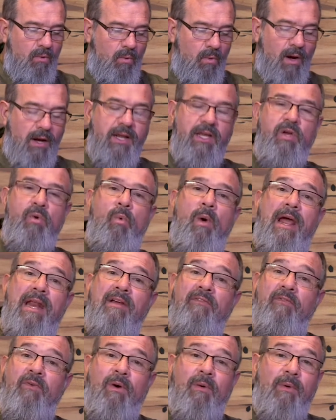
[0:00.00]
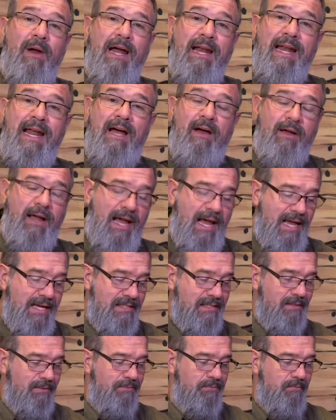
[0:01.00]
What are you waiting for right now,
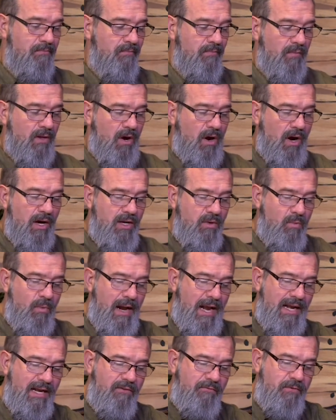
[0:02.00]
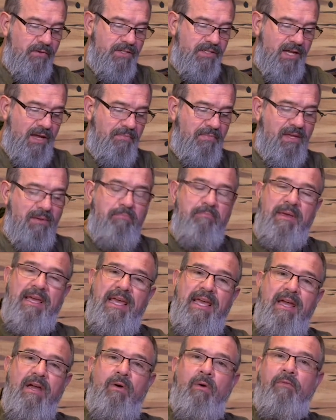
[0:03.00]
guys? Are you waiting for something
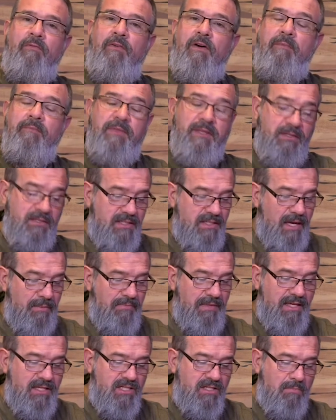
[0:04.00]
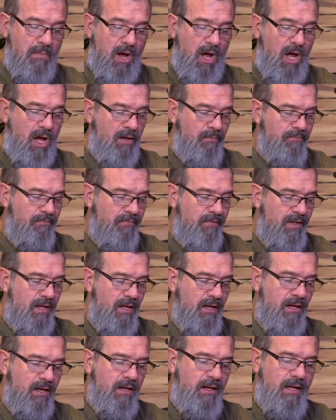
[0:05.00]
big or something, something small?
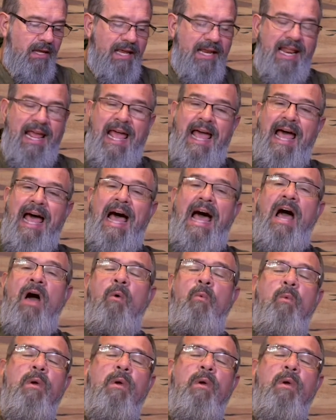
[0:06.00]
And how